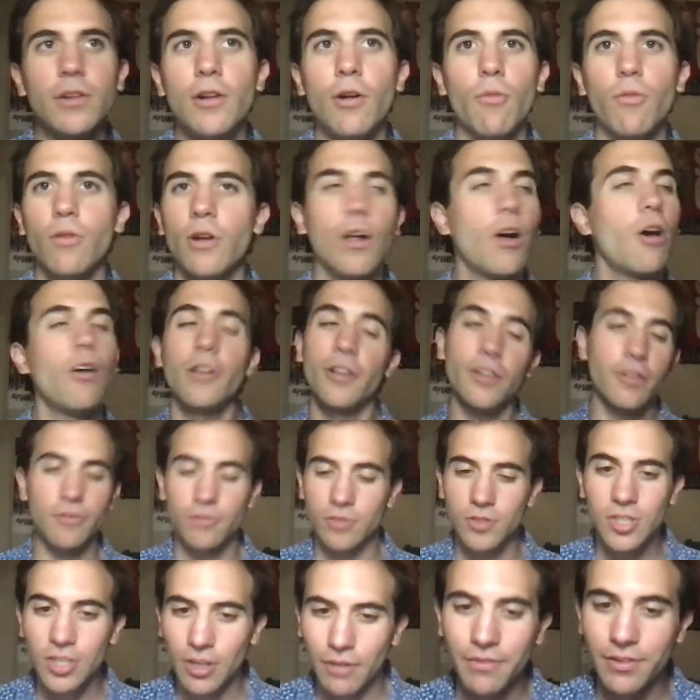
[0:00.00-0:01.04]
what all other
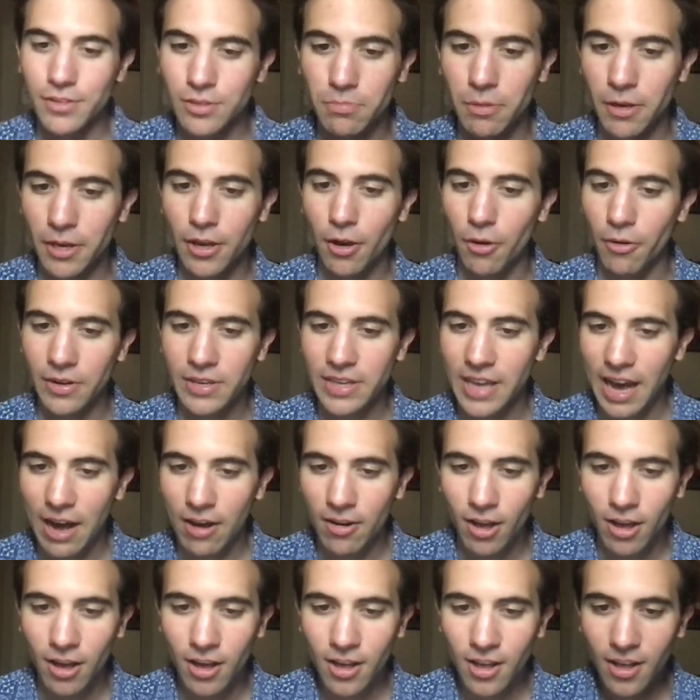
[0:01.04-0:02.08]
stuff that's been going
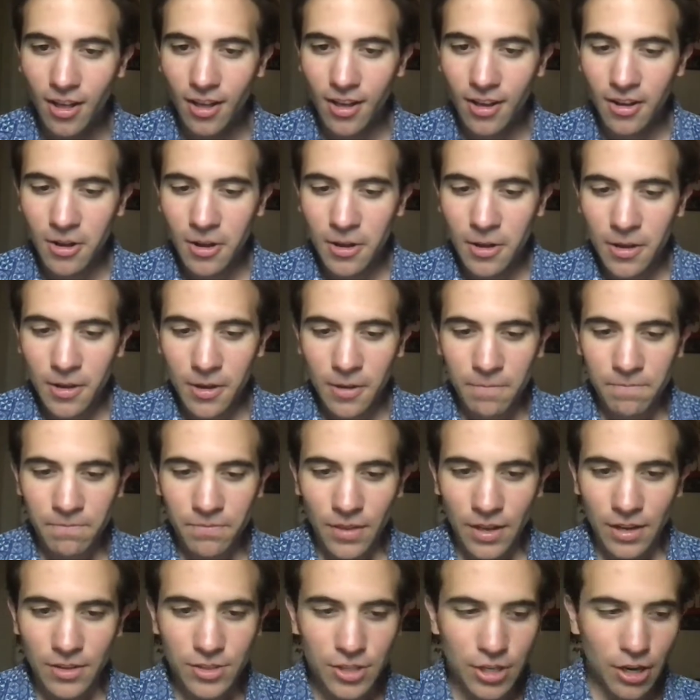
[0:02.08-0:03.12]
down.
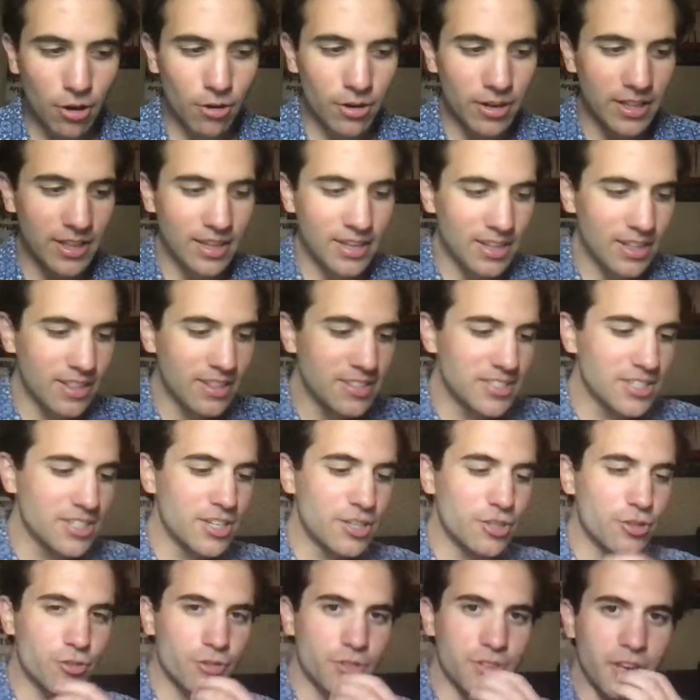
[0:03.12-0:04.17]
So this is
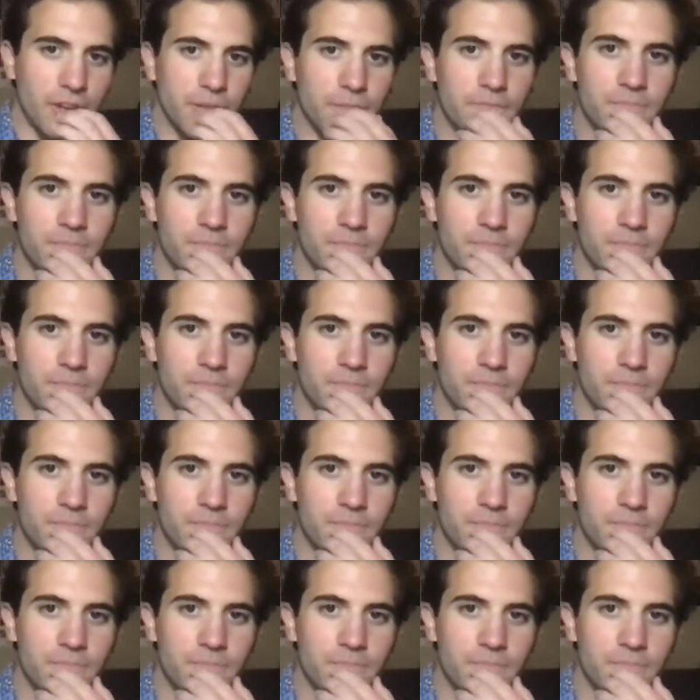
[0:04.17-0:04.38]
interesting.